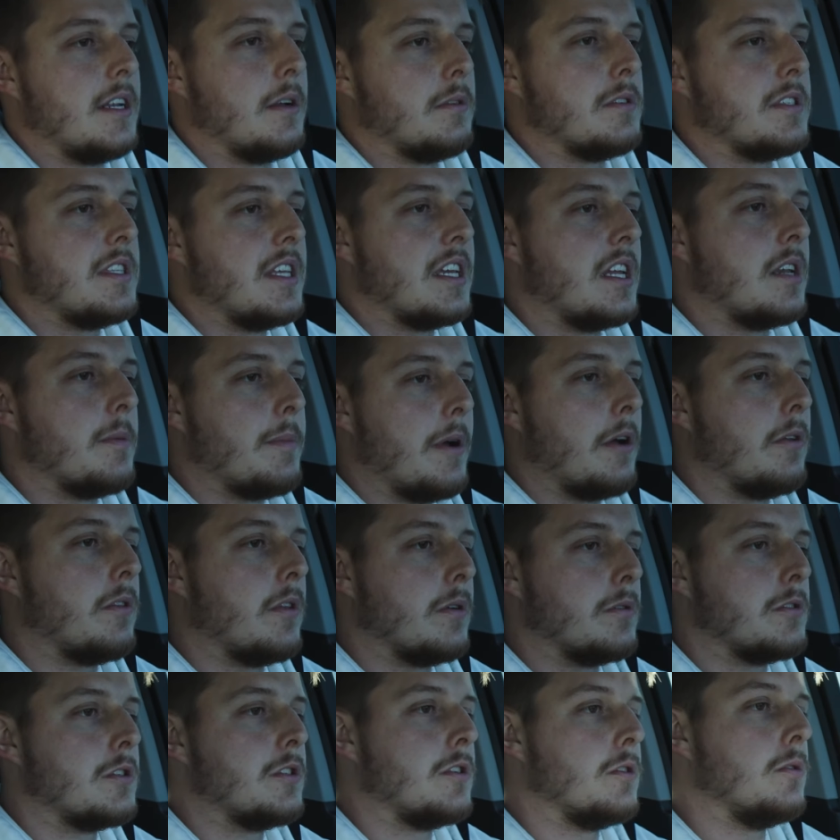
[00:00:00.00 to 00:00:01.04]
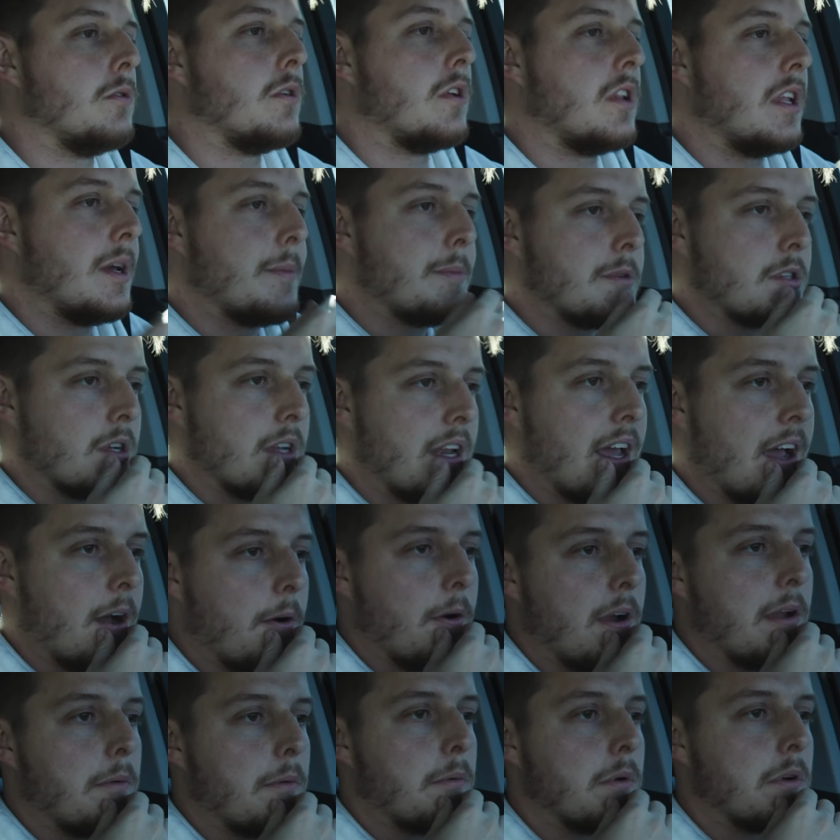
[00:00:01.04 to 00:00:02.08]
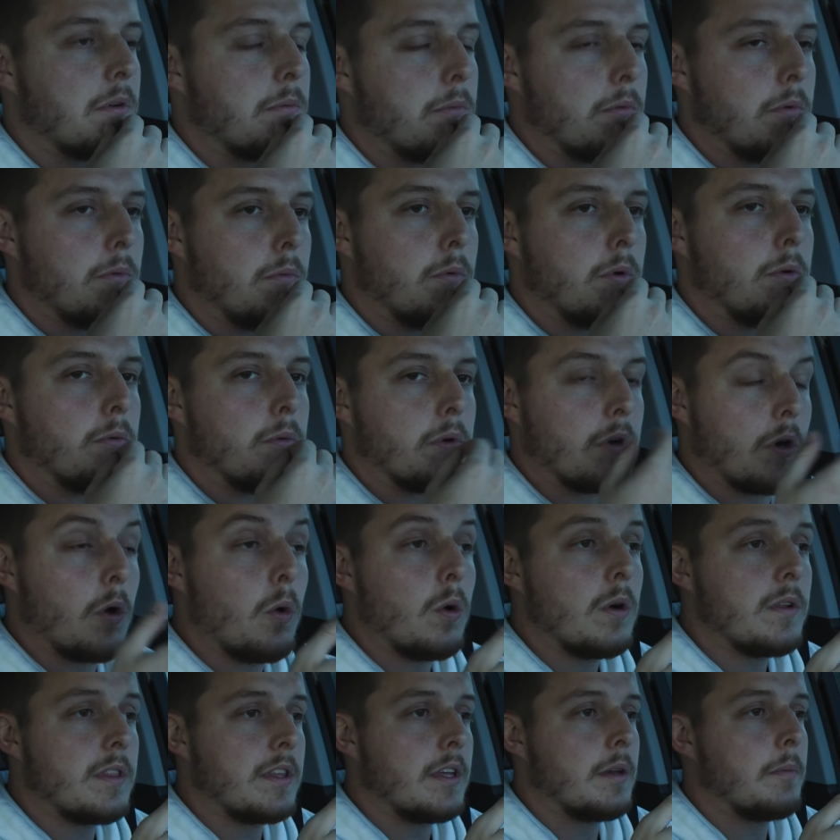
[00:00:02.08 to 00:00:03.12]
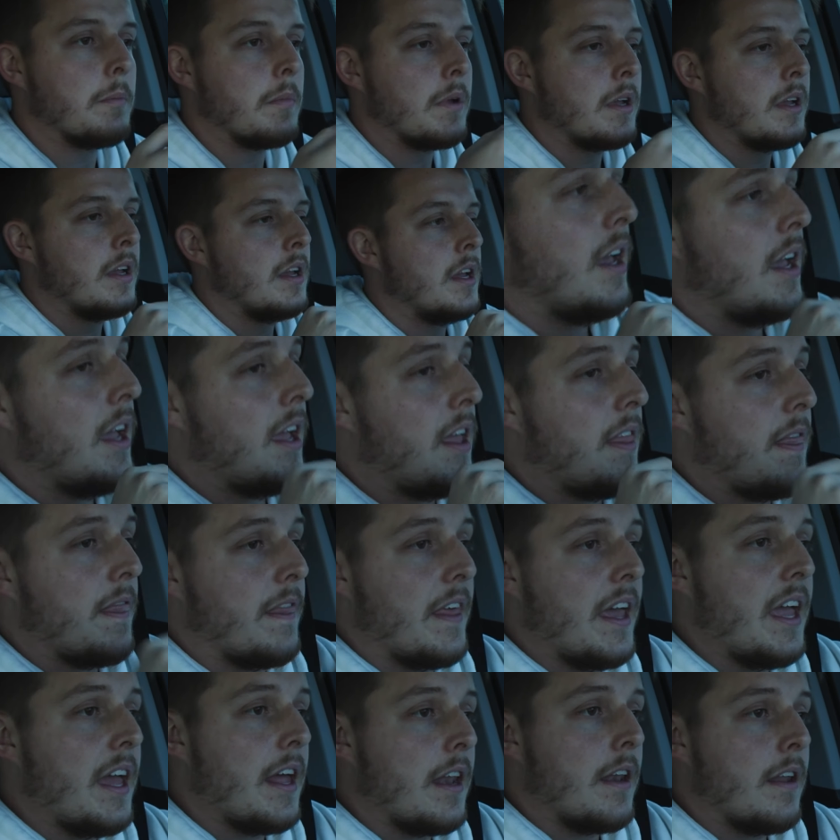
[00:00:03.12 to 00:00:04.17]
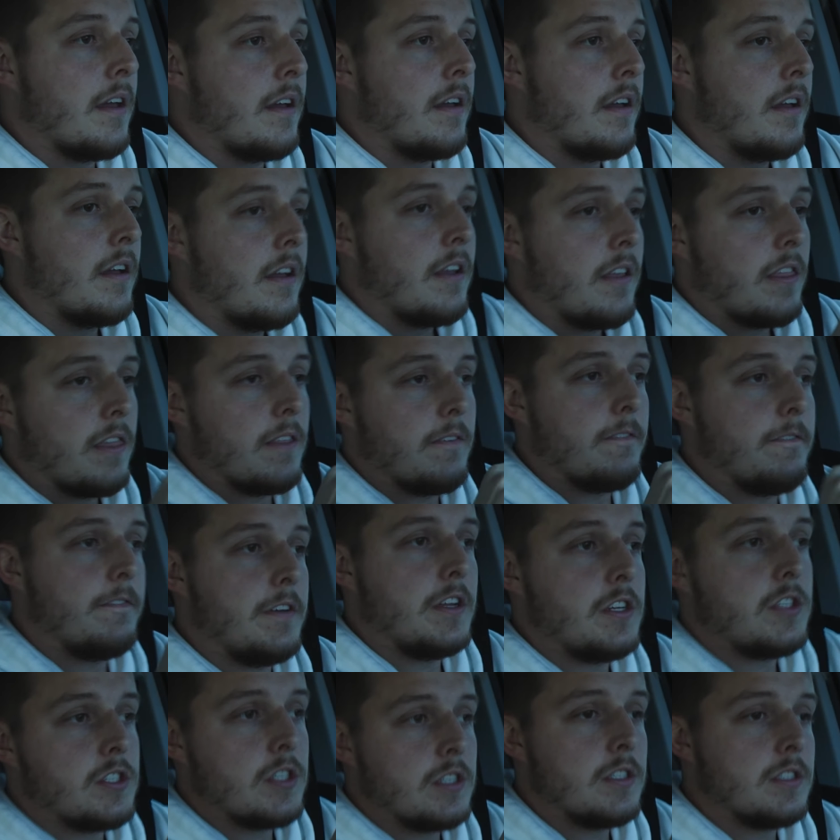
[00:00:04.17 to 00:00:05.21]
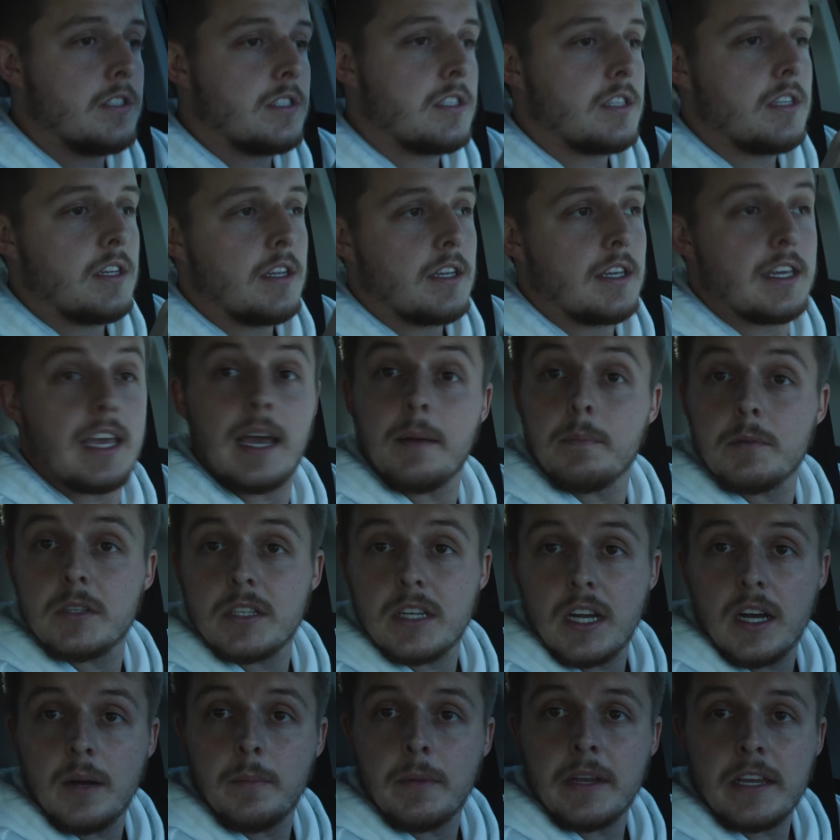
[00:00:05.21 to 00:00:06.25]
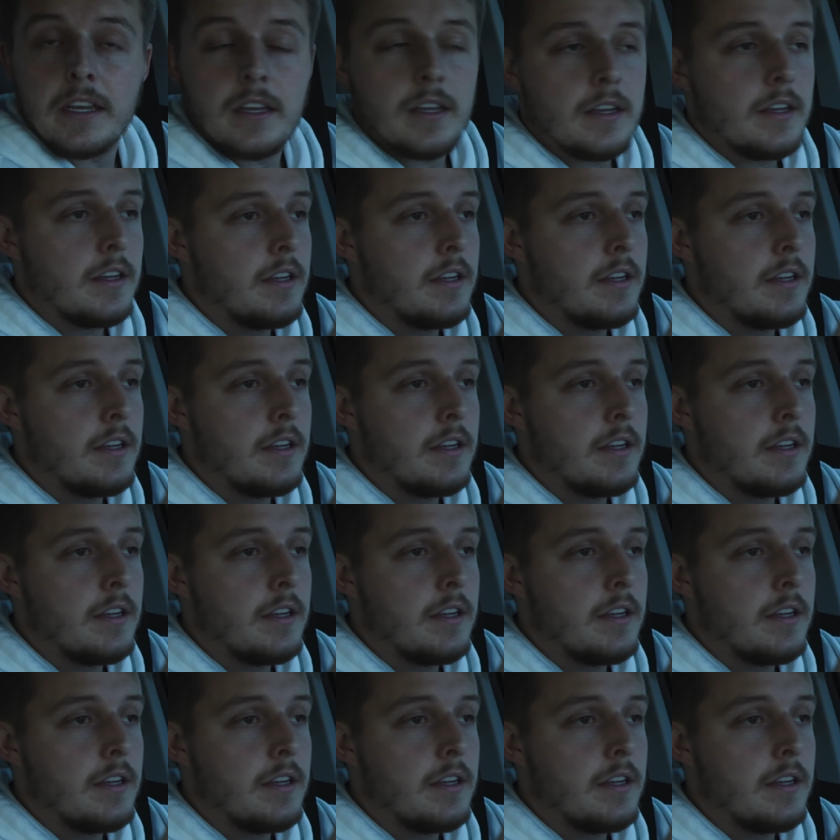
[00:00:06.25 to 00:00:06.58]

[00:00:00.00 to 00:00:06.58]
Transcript: and I was thinking about those 2 clips on how I would record them, and then the visions kept coming.